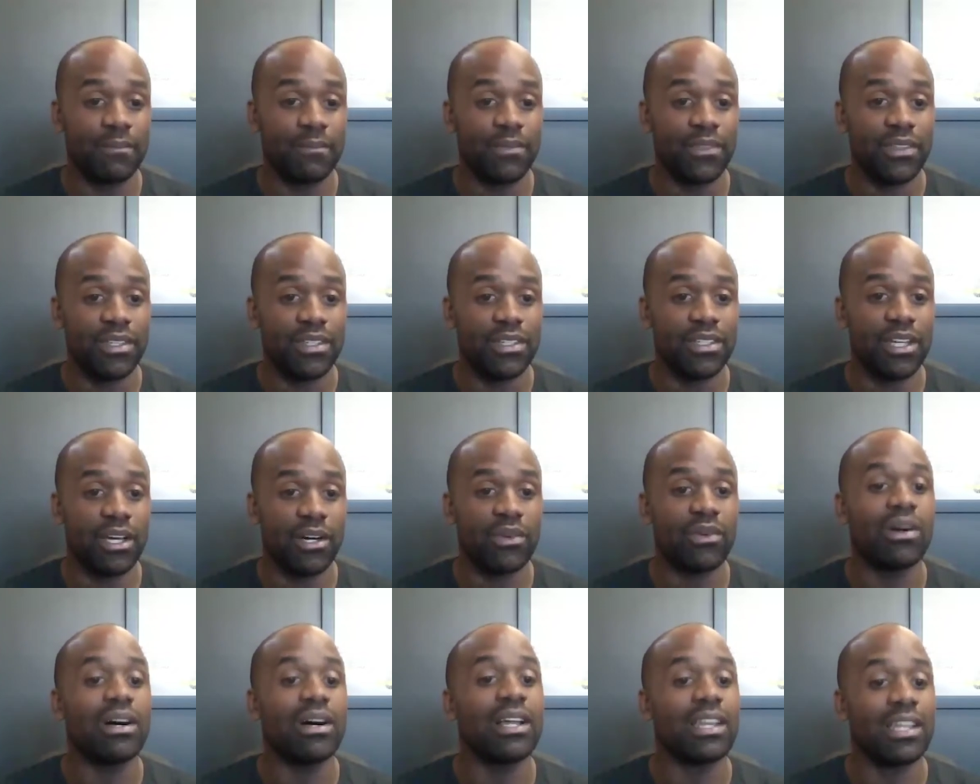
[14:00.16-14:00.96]
you know,
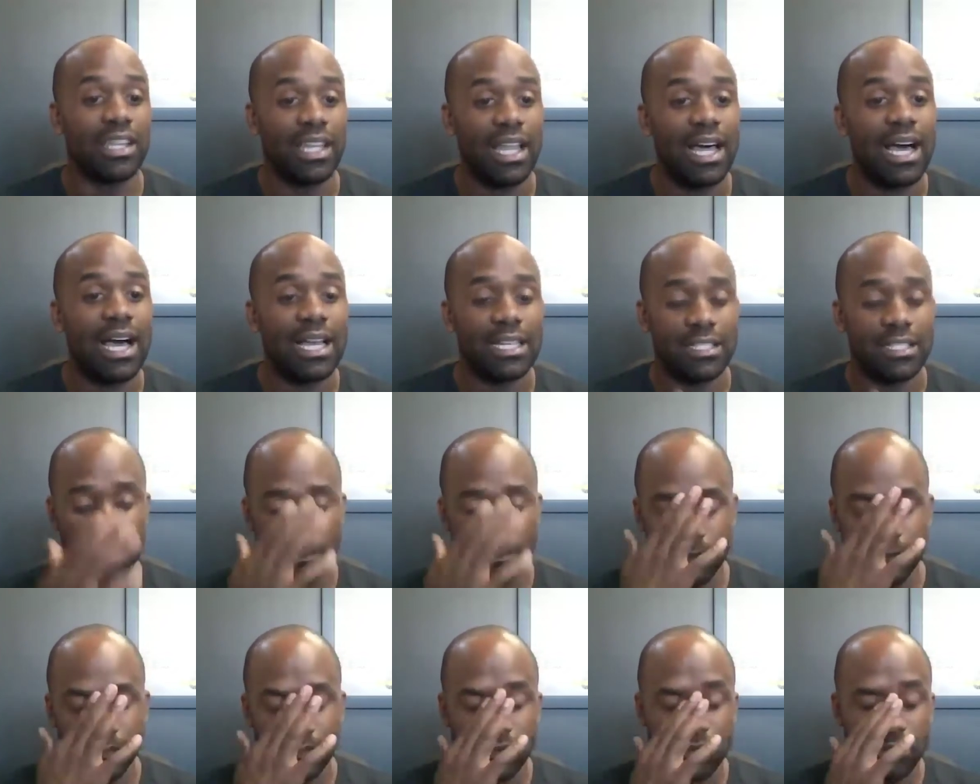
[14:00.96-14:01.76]
a lot,
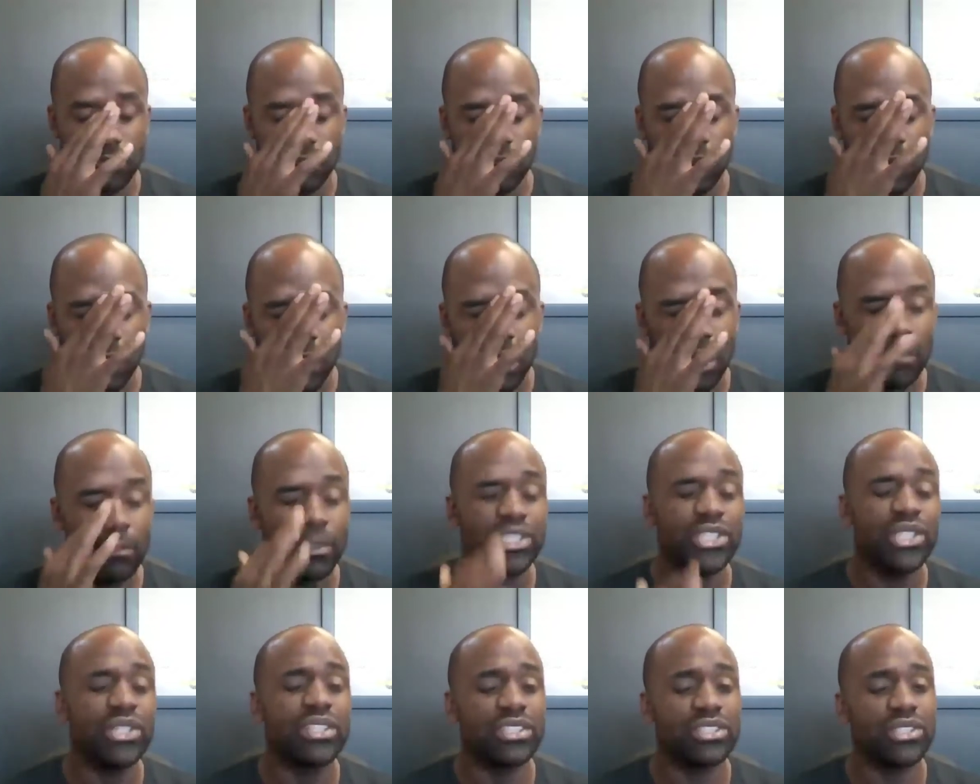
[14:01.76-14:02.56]
but
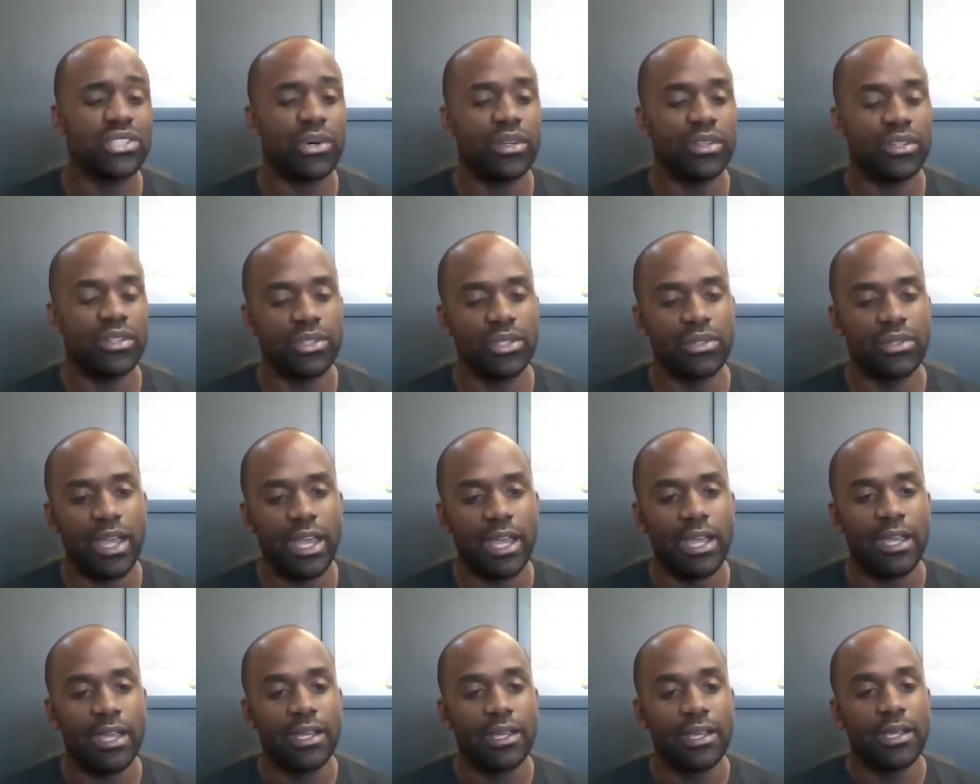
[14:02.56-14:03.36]
you can sort of do
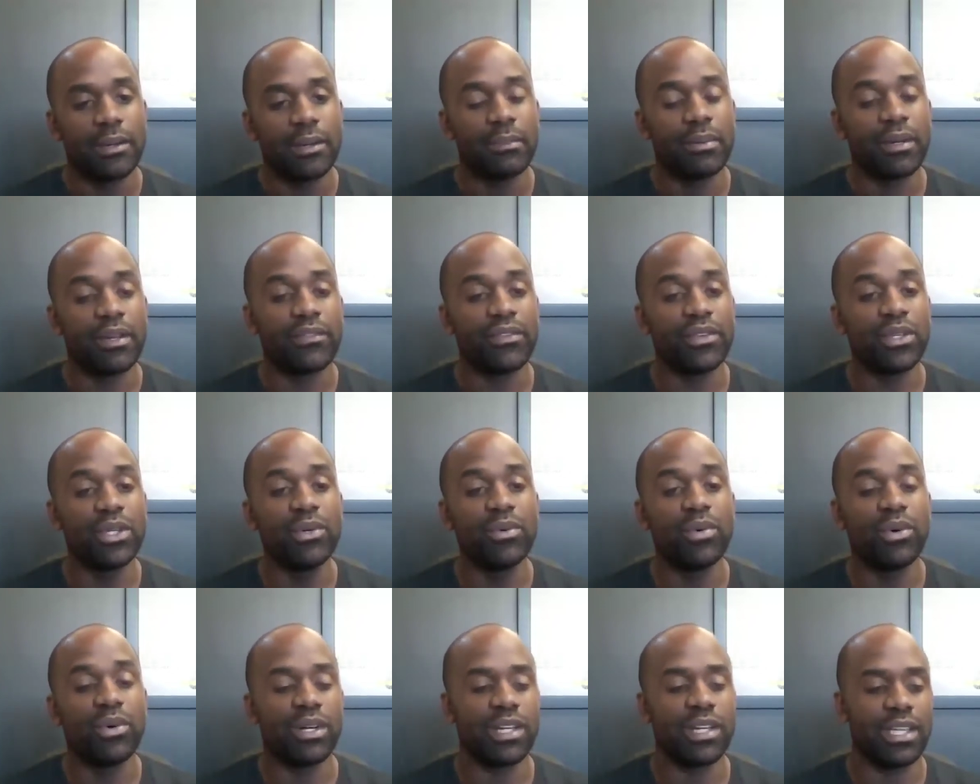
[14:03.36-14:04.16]
that. But if
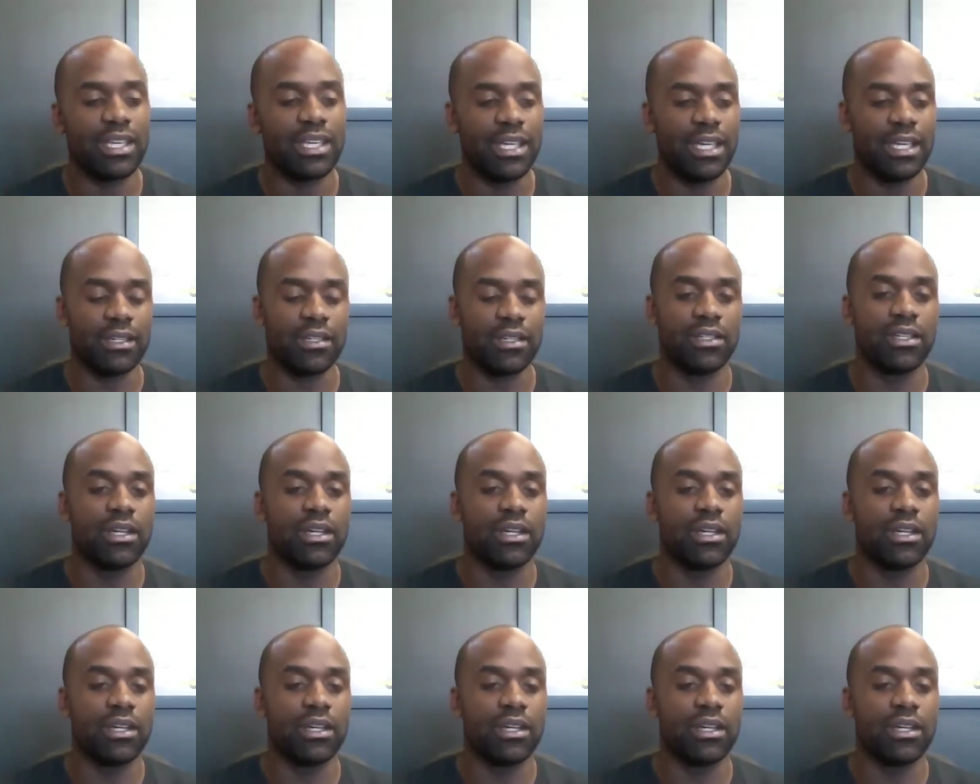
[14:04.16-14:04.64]
you want to get, you